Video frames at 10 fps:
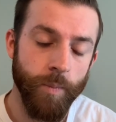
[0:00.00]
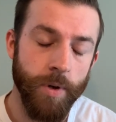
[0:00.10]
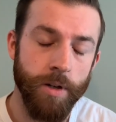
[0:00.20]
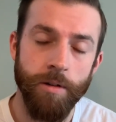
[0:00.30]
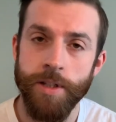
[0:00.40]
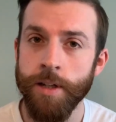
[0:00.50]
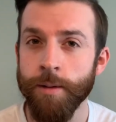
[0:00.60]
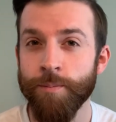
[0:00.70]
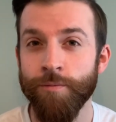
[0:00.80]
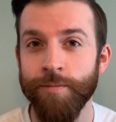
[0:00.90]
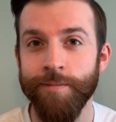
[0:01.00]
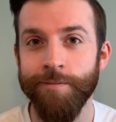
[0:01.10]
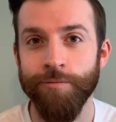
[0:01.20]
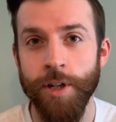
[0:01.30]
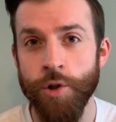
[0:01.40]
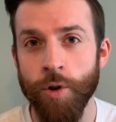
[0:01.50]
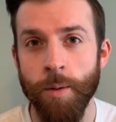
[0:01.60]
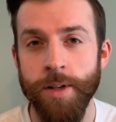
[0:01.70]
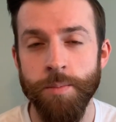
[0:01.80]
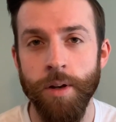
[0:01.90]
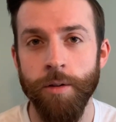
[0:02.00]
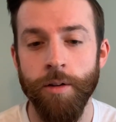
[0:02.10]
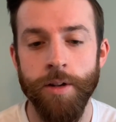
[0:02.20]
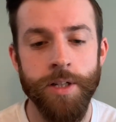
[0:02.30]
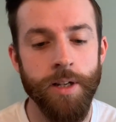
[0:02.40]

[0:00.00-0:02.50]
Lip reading: like to read your comments below, guys.